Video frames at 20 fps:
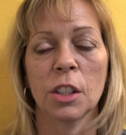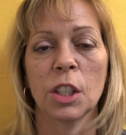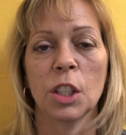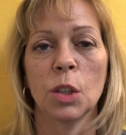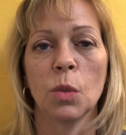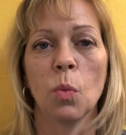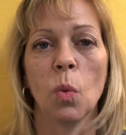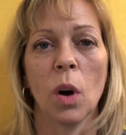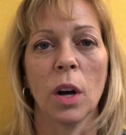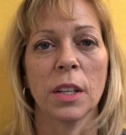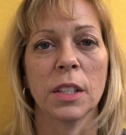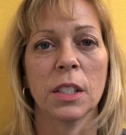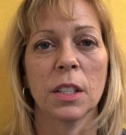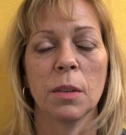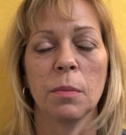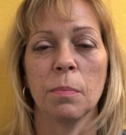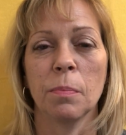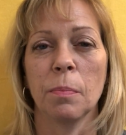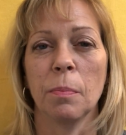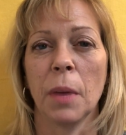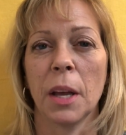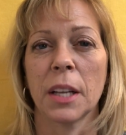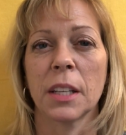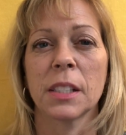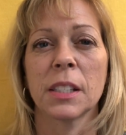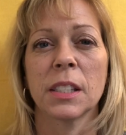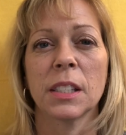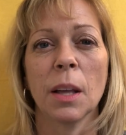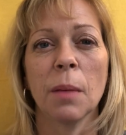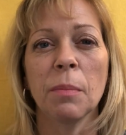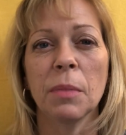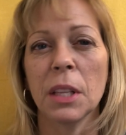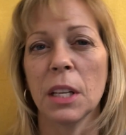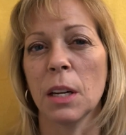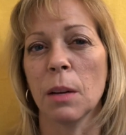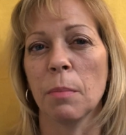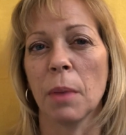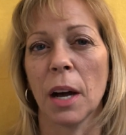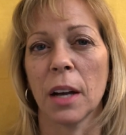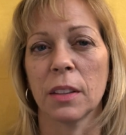you want to make
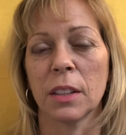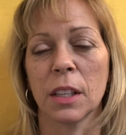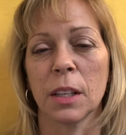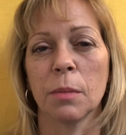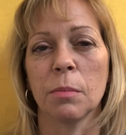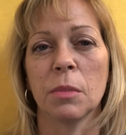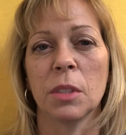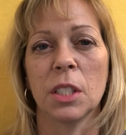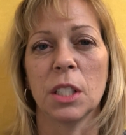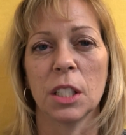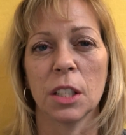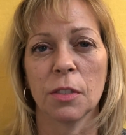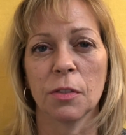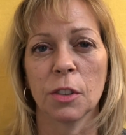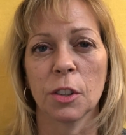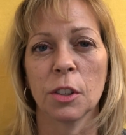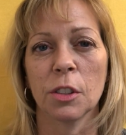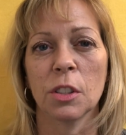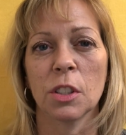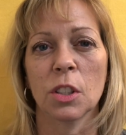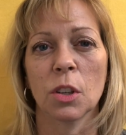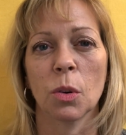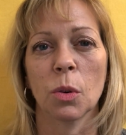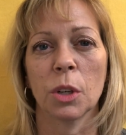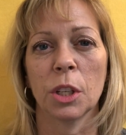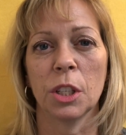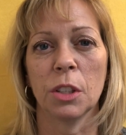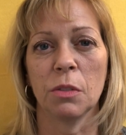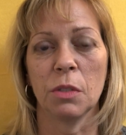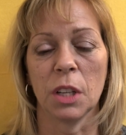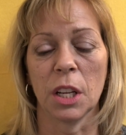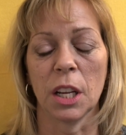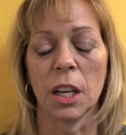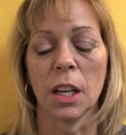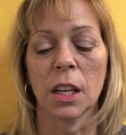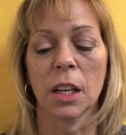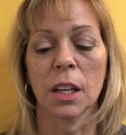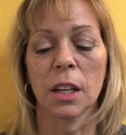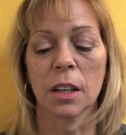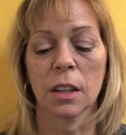something about them different or
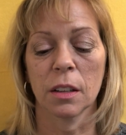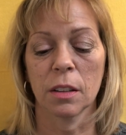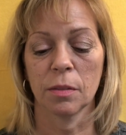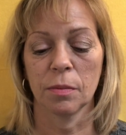unique.